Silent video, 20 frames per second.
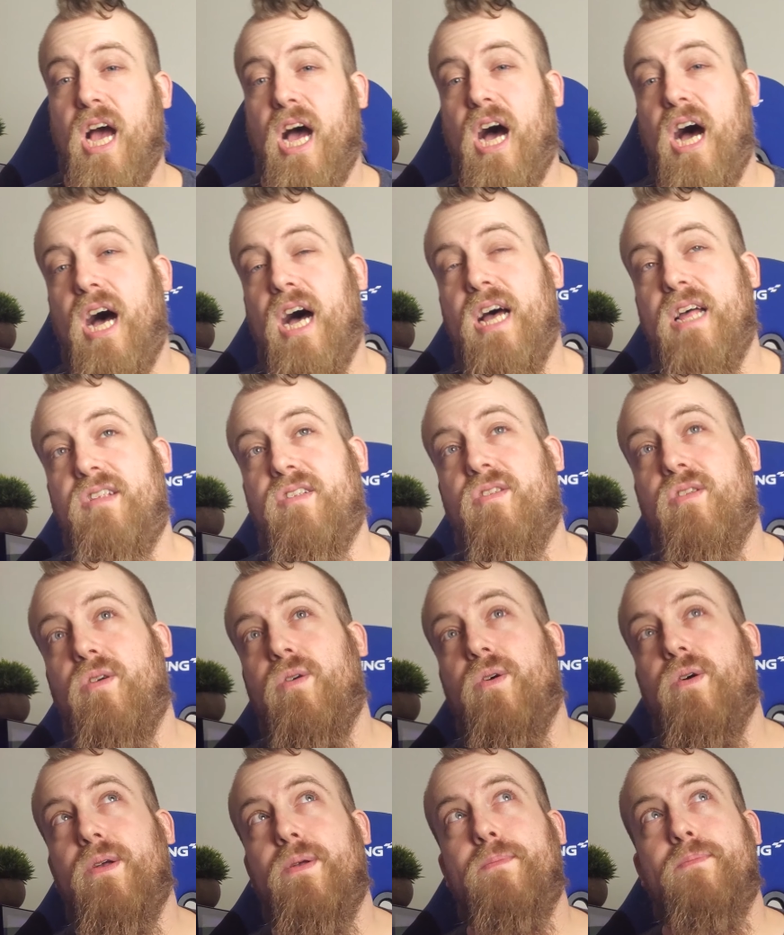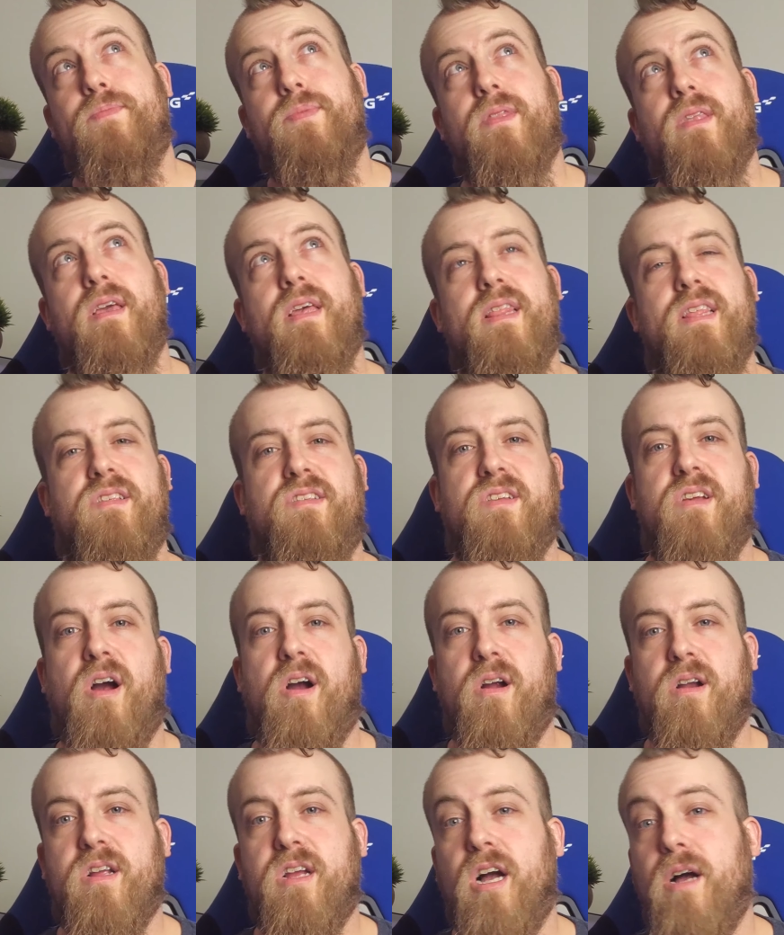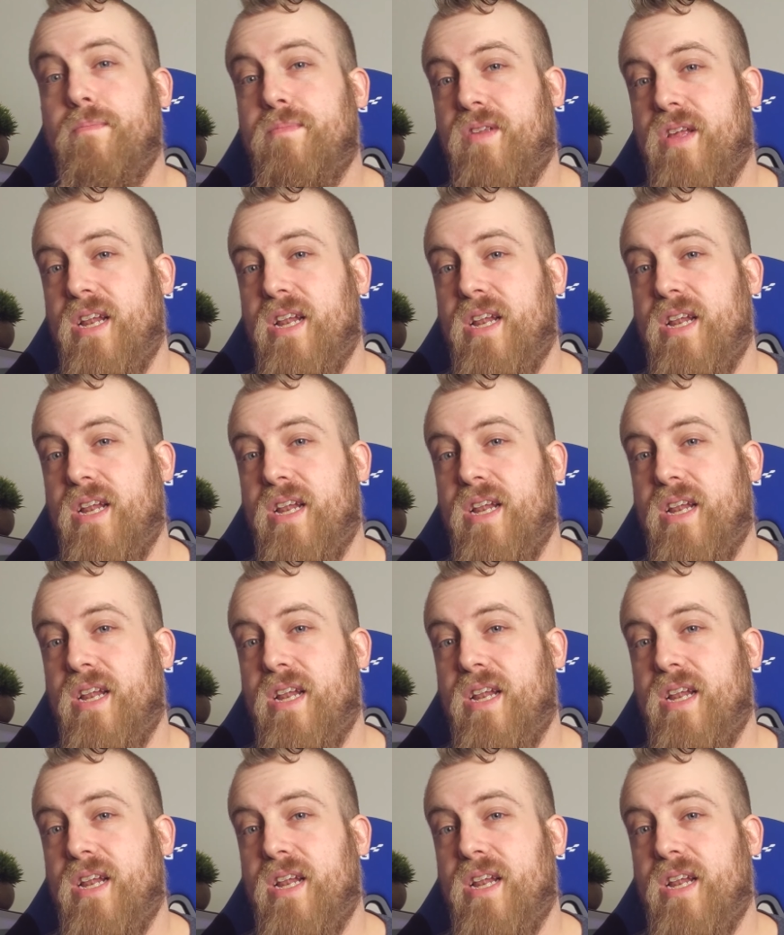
So this card comes